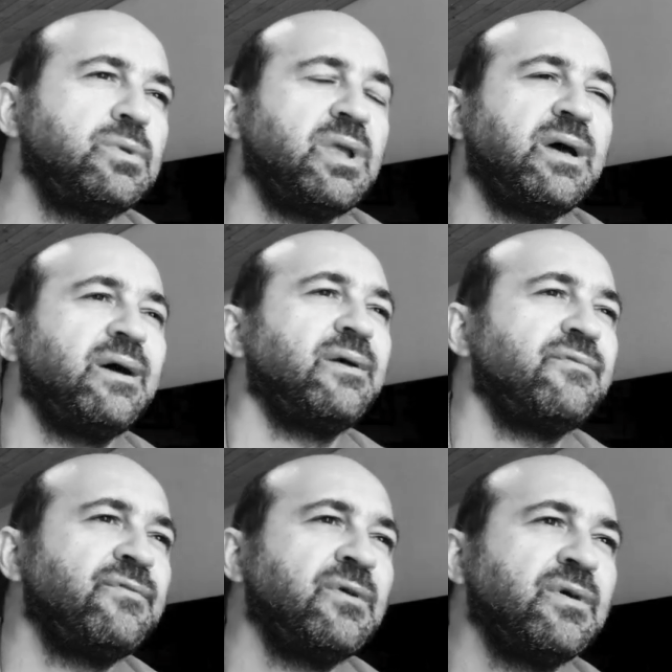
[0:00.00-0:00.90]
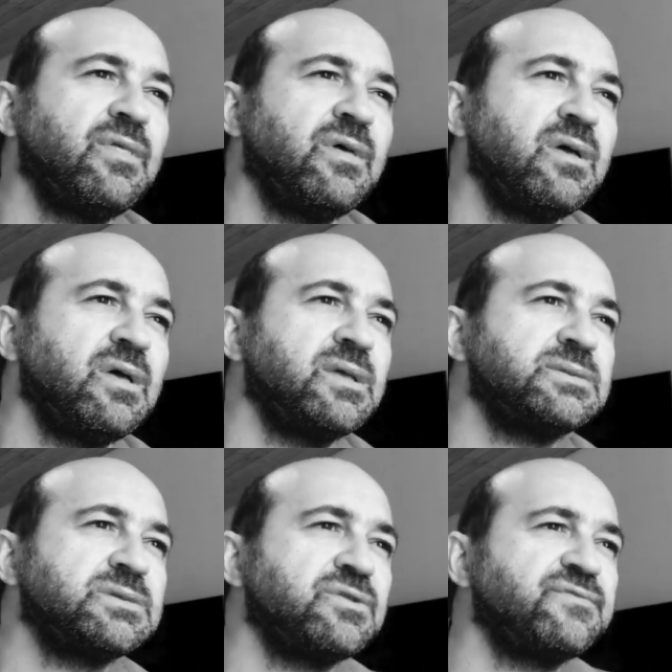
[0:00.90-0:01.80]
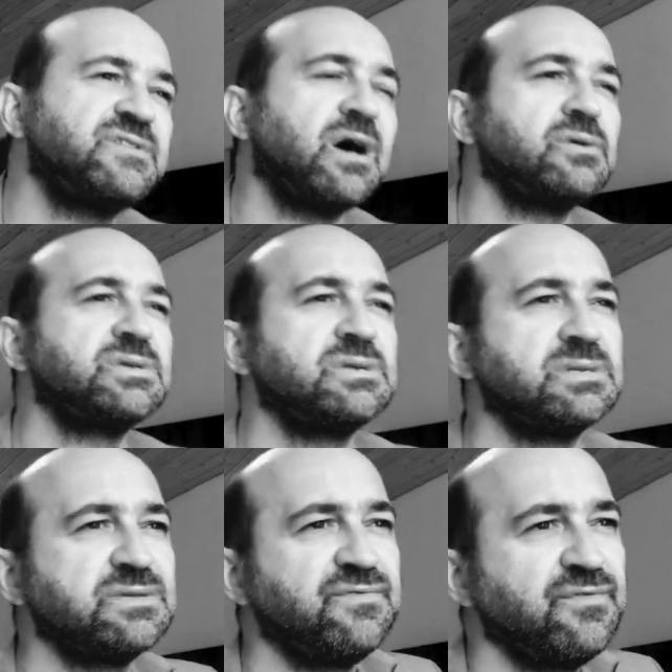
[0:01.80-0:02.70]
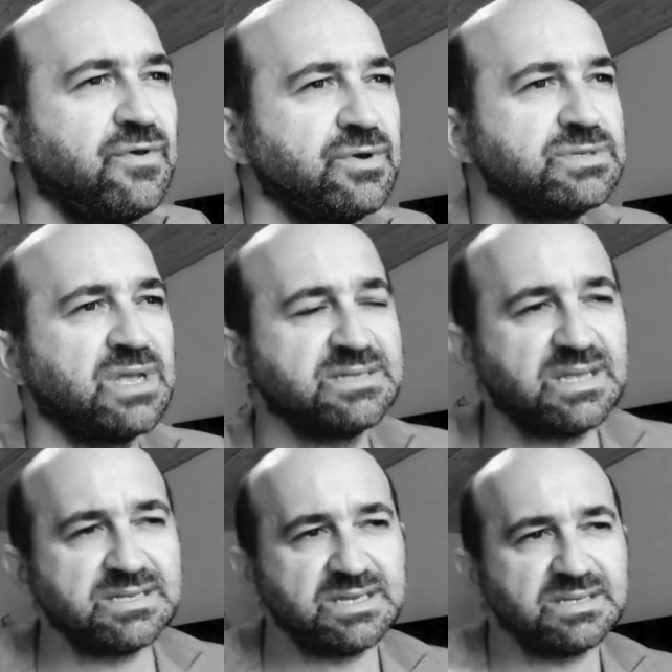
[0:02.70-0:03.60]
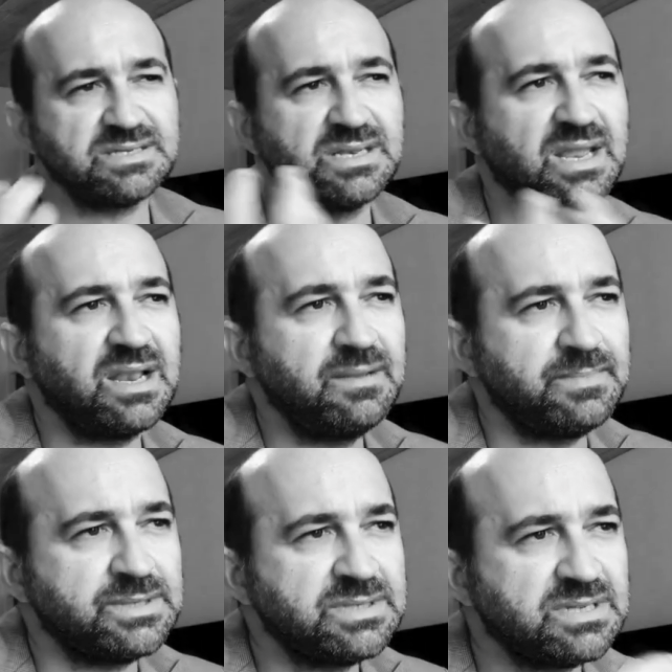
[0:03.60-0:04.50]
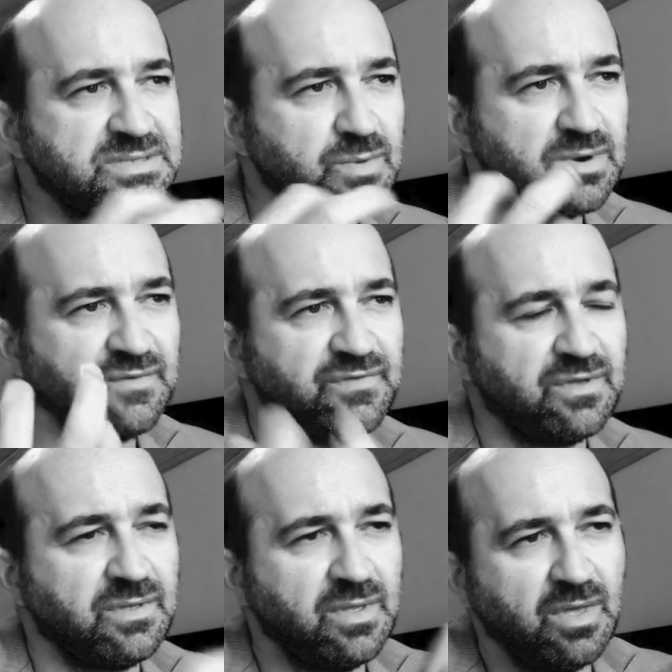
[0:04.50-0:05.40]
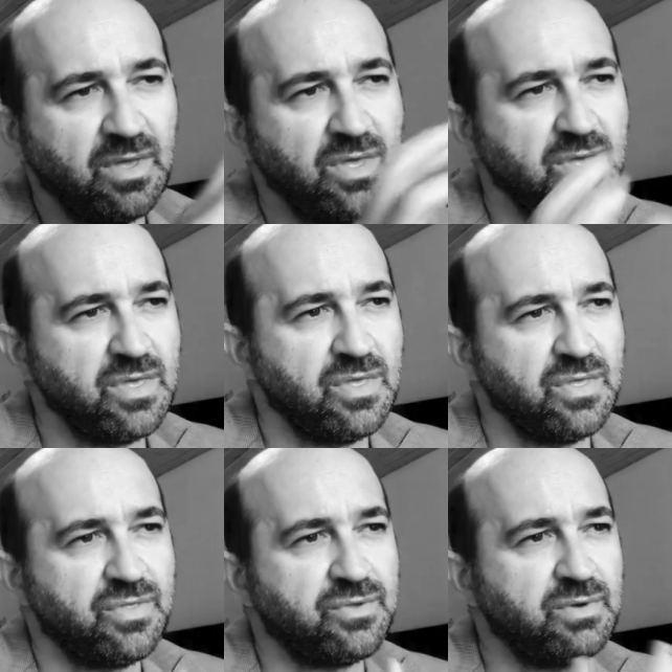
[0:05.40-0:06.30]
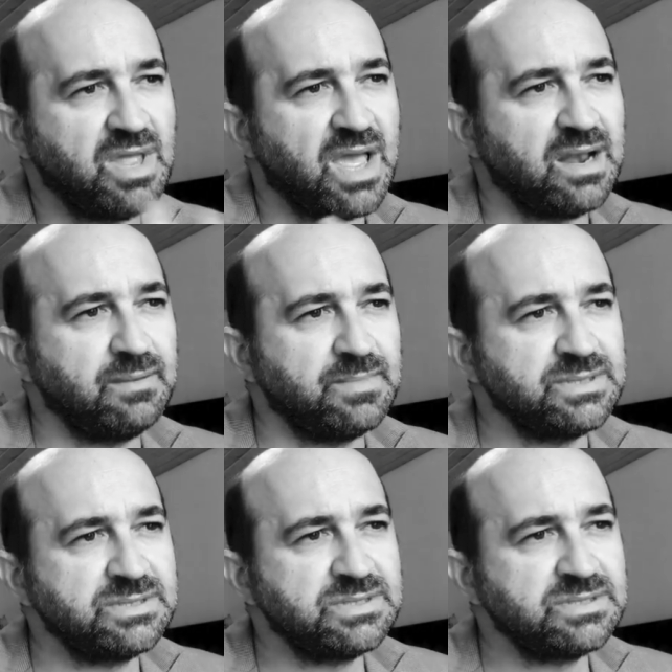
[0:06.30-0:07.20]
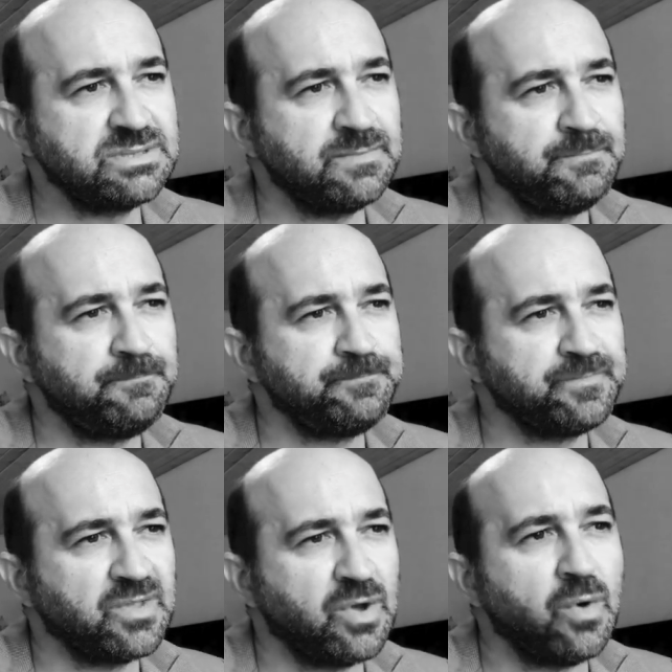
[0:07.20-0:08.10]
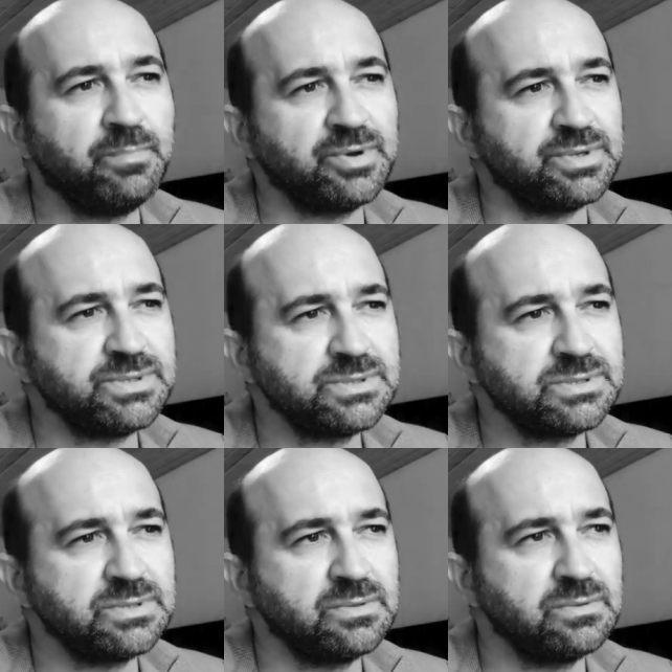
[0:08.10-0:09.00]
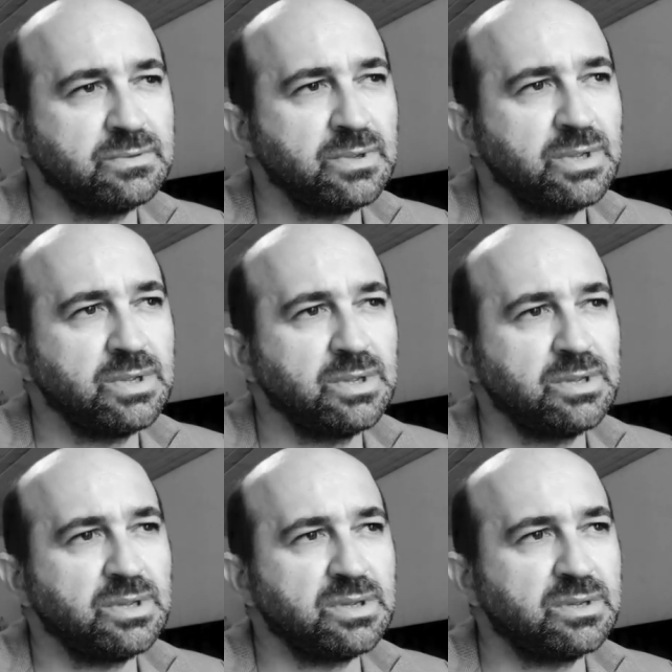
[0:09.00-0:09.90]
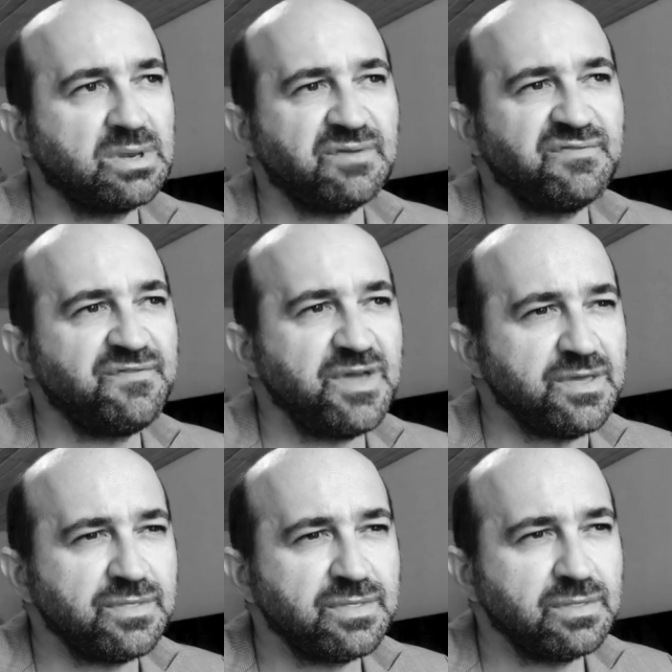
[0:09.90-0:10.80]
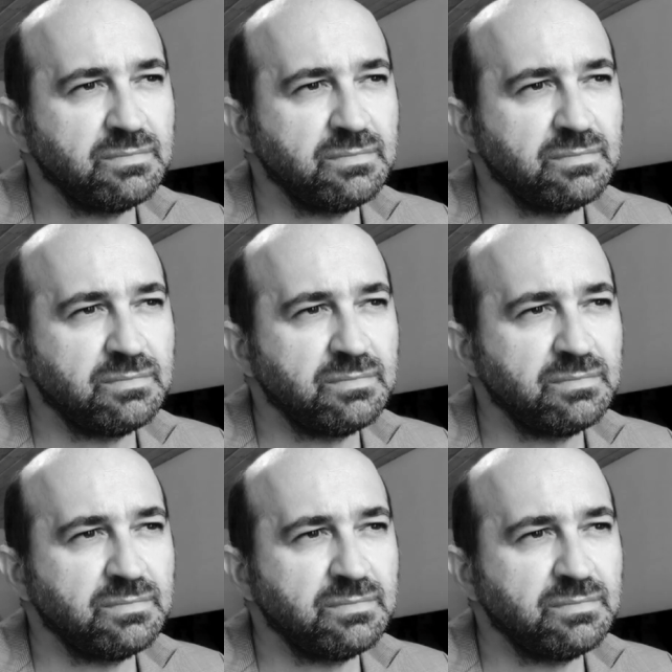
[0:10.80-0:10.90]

would have, instead of doubting as a first, as an element, as one of the three elements, components, we could have faith.